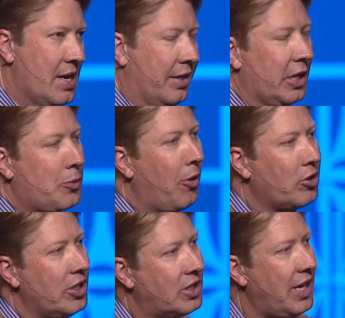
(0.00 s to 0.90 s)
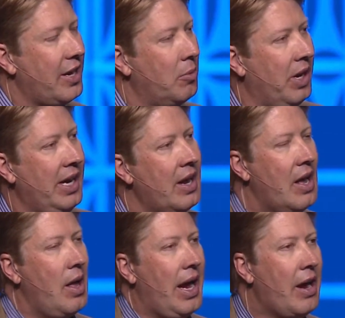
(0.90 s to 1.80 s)
This person said to me,
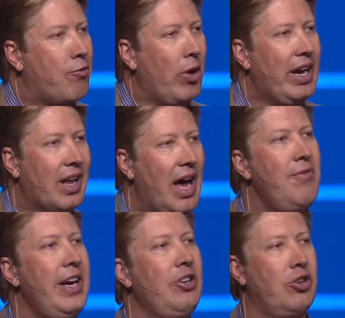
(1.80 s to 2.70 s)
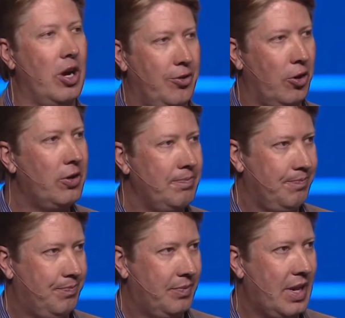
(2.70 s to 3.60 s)
If we love each other
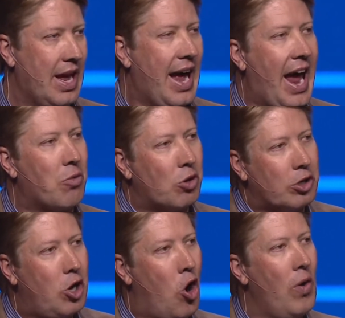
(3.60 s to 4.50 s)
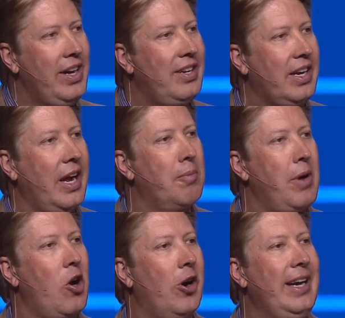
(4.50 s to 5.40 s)
and we're going to get
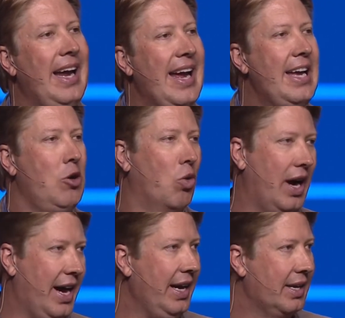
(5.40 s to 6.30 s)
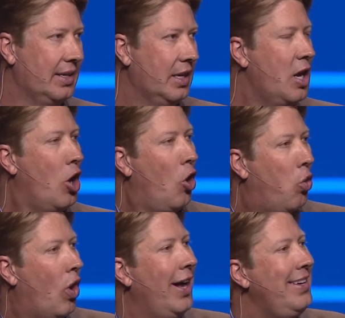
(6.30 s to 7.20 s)
married anyway,
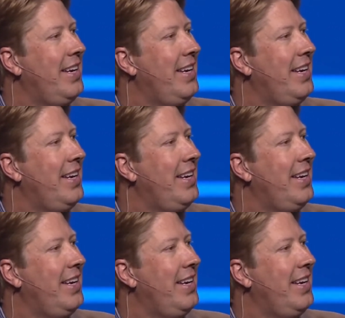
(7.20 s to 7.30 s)
what